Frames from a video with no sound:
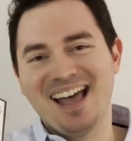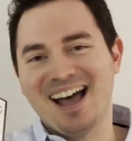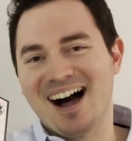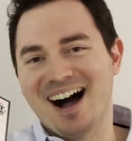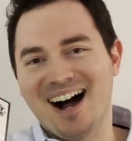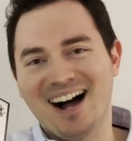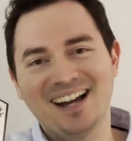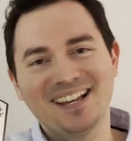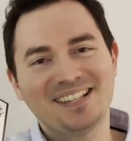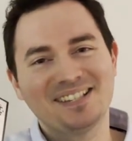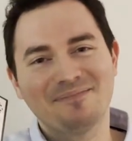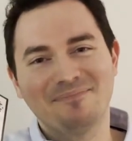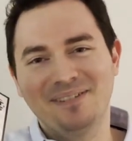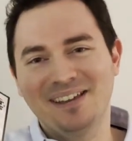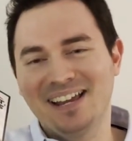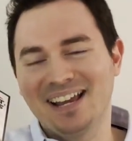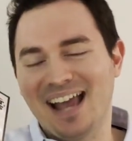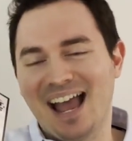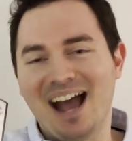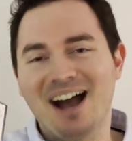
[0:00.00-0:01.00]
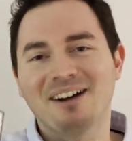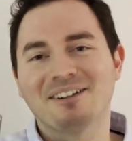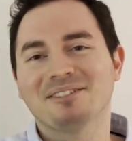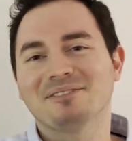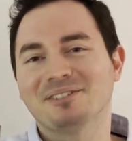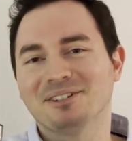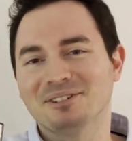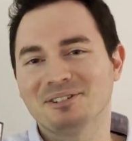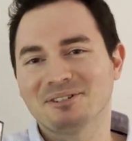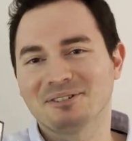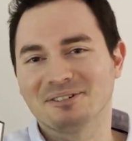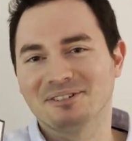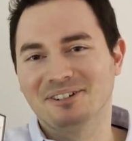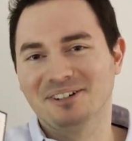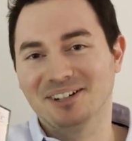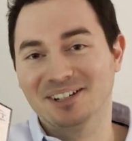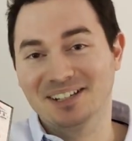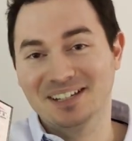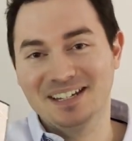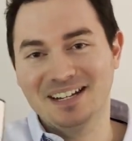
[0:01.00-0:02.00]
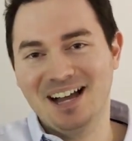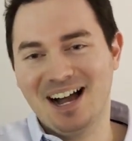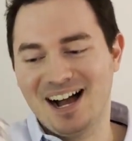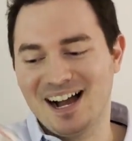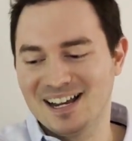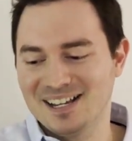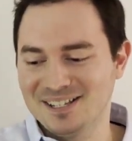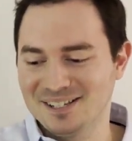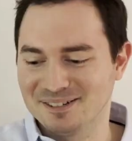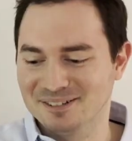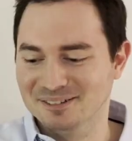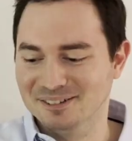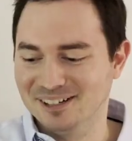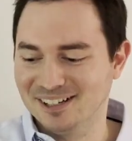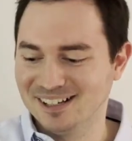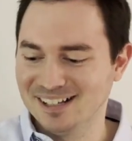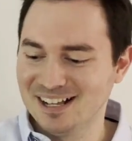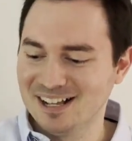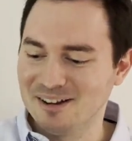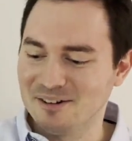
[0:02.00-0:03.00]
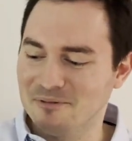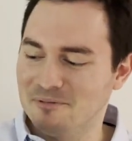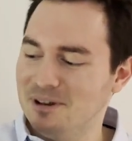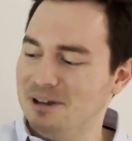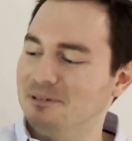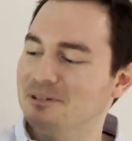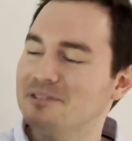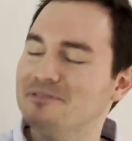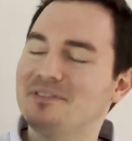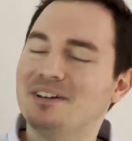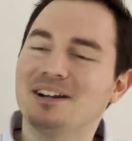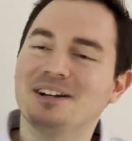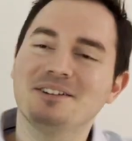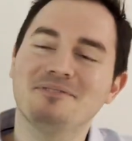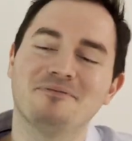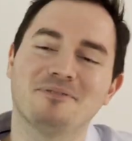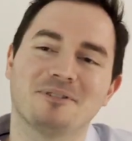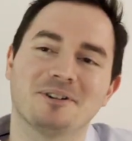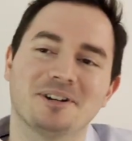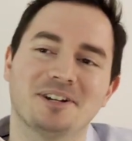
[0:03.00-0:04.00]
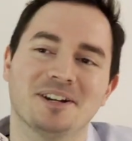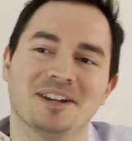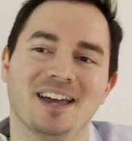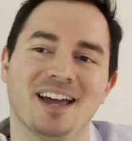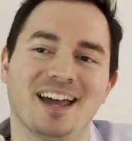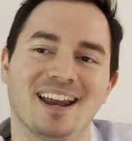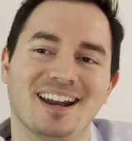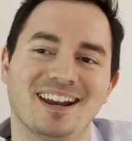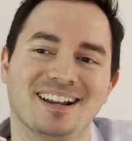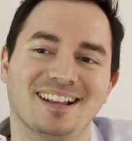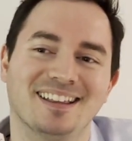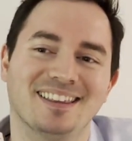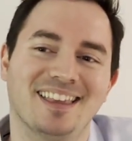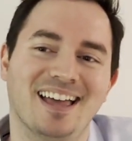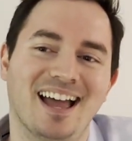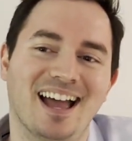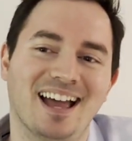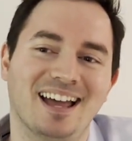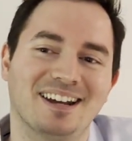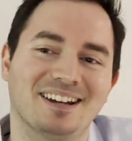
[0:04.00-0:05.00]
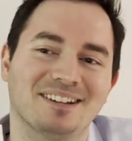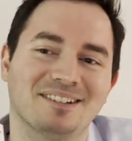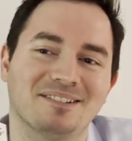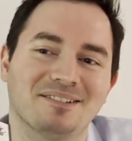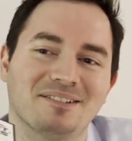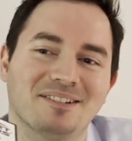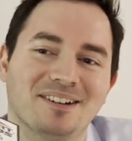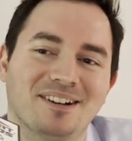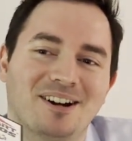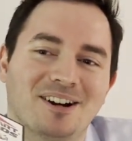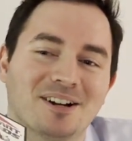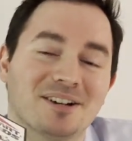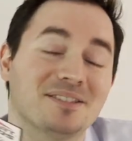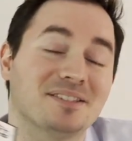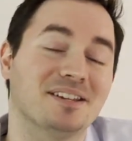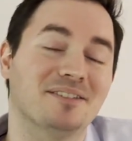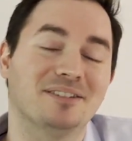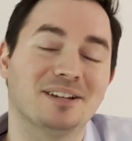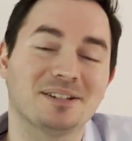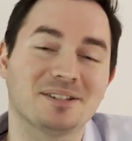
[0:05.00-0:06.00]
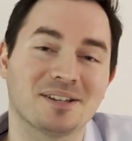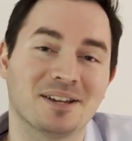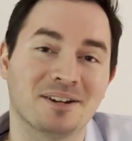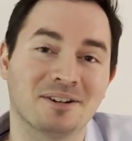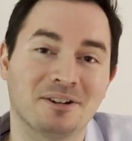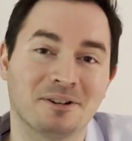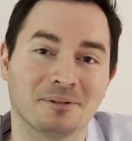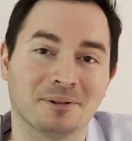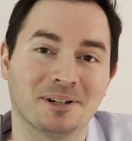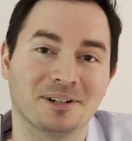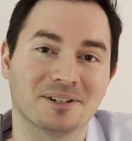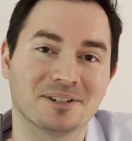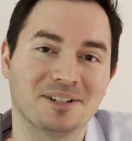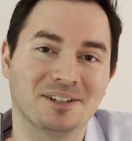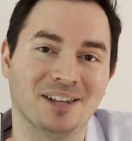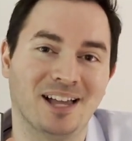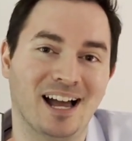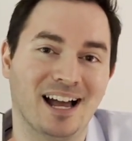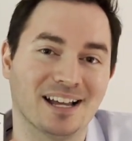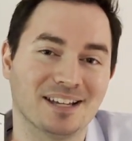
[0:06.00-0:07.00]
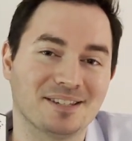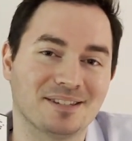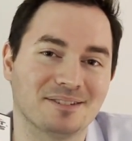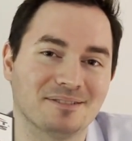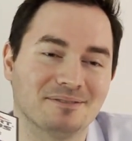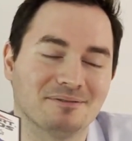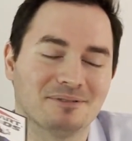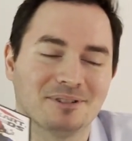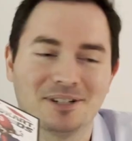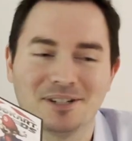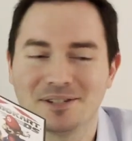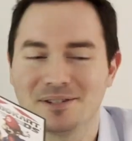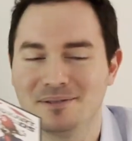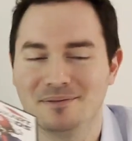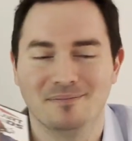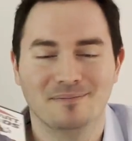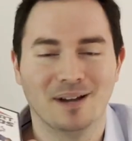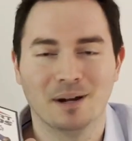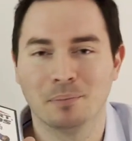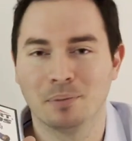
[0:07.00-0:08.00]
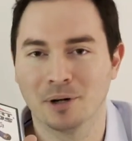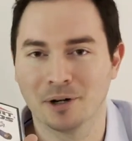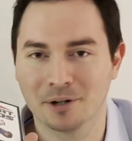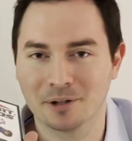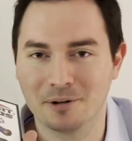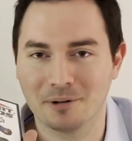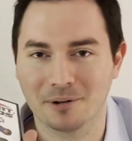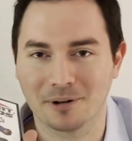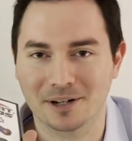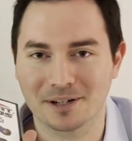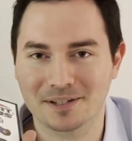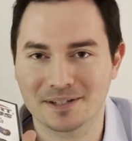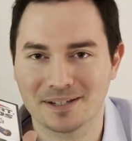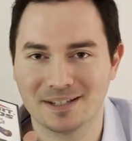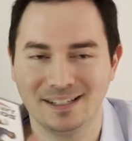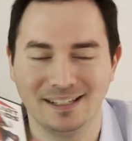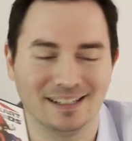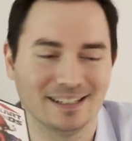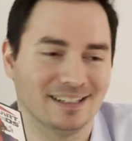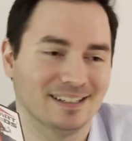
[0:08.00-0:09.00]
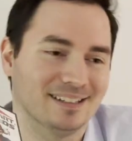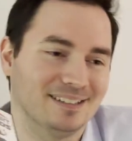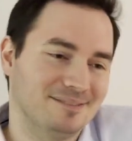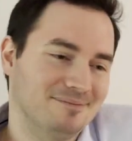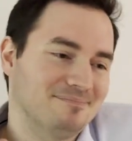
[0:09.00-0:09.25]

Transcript: us being out of control in high school. We were very fortunate that our civics and careers class was a bird course. It